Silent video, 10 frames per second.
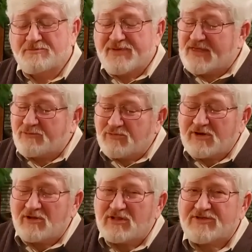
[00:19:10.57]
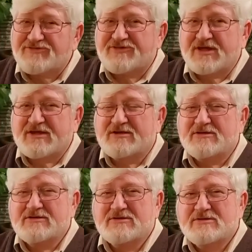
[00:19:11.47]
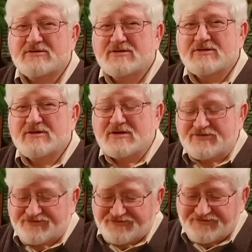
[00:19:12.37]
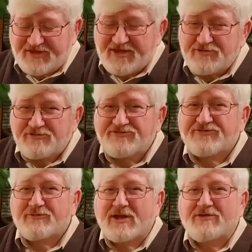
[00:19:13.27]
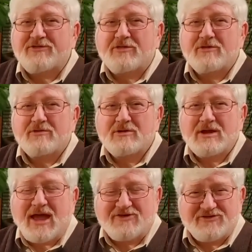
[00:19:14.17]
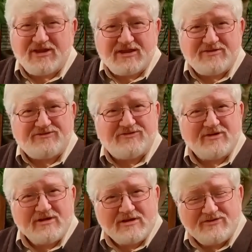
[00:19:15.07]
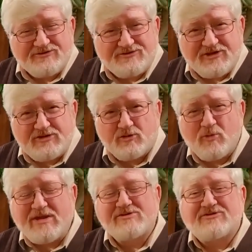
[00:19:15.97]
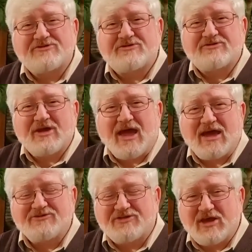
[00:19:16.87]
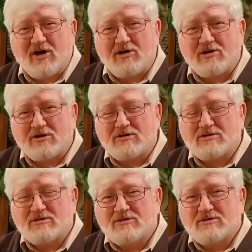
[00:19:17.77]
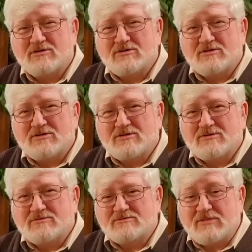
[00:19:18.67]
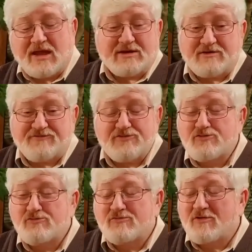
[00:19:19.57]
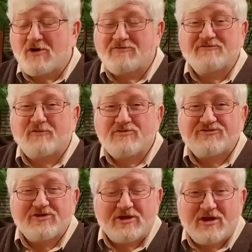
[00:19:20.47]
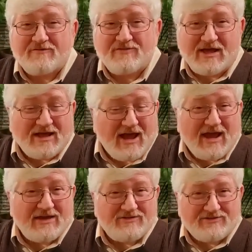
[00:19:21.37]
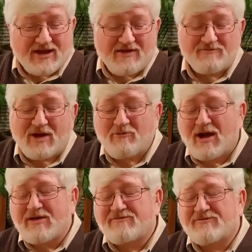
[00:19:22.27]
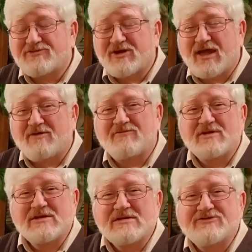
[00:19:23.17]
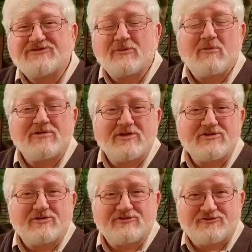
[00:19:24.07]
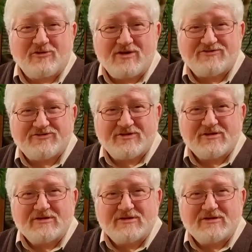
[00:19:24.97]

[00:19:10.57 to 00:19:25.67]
Be realistic. See your strength as it is. See your weaknesses as they are. And if you are fortunate enough, like I, to have my wife, to have someone that you can trust,